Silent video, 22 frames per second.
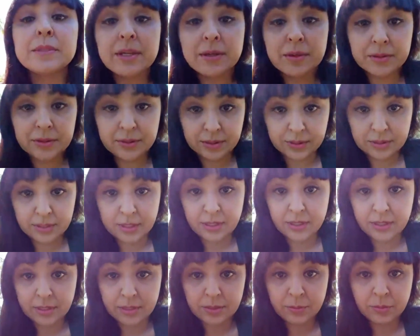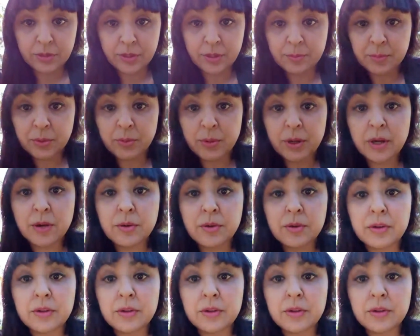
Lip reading: out there that will help you out.